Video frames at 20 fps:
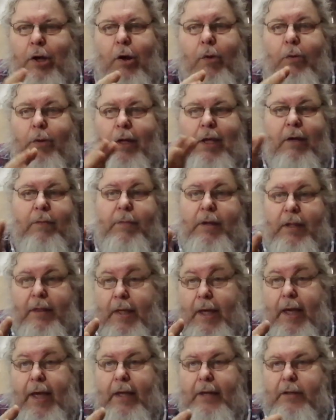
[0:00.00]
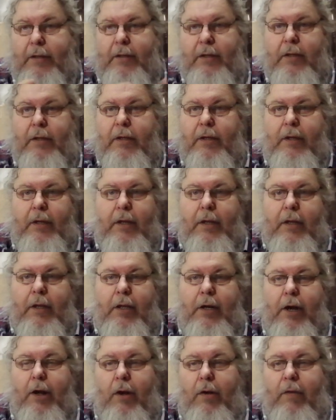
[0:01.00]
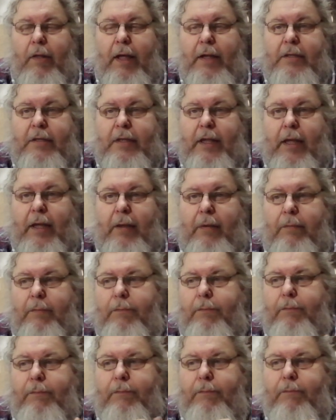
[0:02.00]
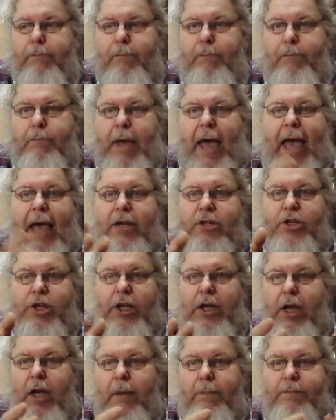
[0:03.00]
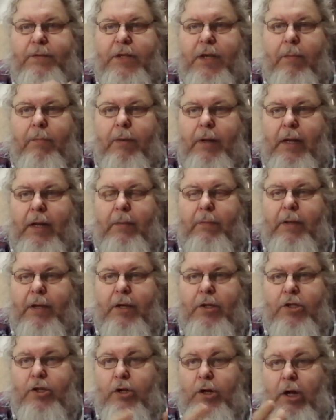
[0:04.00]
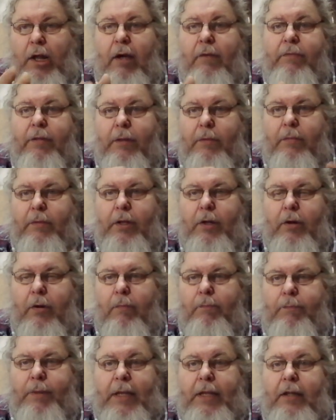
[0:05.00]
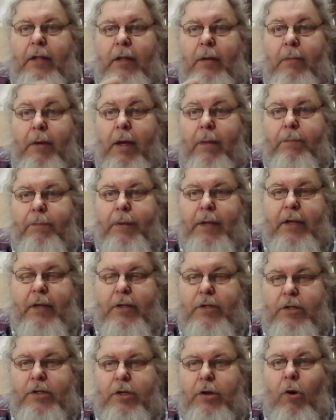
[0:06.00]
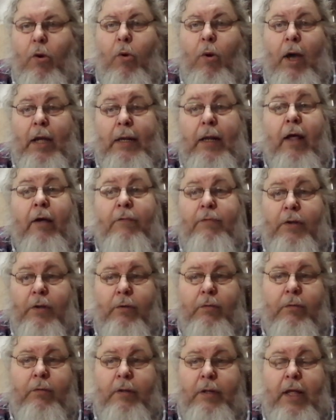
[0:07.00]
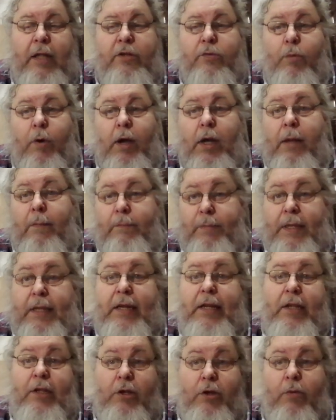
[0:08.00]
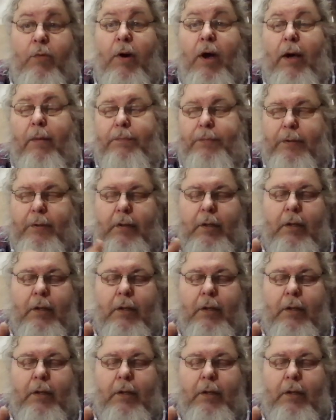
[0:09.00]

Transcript: don't give me that you know that's like bashing up somebody because you love them, you know, beating them up because, oh, I love you, and that's why I'm beating you up.